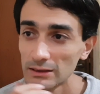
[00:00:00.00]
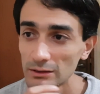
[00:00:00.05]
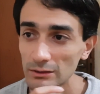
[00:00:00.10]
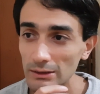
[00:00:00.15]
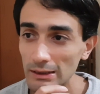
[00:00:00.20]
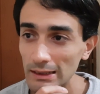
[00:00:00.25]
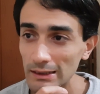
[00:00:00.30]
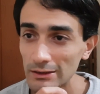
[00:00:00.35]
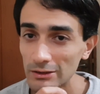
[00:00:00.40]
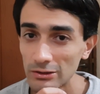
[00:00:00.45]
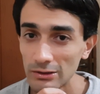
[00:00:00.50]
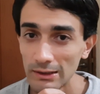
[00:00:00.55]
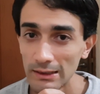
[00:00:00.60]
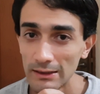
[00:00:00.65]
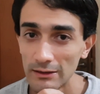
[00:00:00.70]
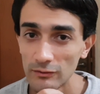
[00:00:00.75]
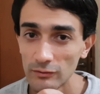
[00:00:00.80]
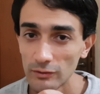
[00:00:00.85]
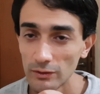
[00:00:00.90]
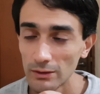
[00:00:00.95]
You can
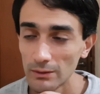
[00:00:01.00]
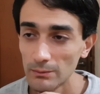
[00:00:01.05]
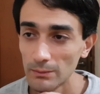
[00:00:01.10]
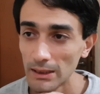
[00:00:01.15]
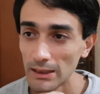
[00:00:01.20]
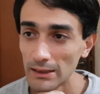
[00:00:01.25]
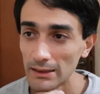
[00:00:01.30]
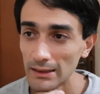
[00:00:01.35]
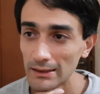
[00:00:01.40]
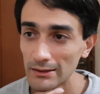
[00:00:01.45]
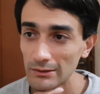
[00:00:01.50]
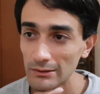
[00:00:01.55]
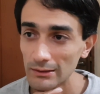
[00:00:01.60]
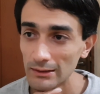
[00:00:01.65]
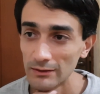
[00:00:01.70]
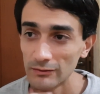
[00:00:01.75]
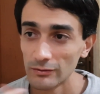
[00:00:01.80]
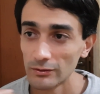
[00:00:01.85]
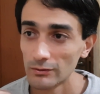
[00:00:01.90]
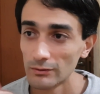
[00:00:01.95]
train for a marathon
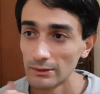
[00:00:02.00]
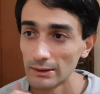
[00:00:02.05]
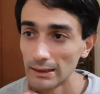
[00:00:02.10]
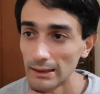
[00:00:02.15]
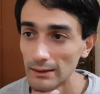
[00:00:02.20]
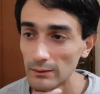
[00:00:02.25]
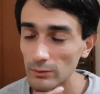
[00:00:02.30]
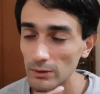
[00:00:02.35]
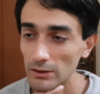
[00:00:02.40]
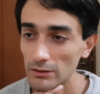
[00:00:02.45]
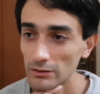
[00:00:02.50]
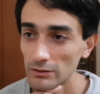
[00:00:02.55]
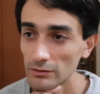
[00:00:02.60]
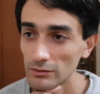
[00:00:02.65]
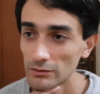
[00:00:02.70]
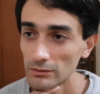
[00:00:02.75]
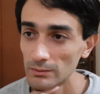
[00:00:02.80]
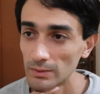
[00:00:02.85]
if you really want to.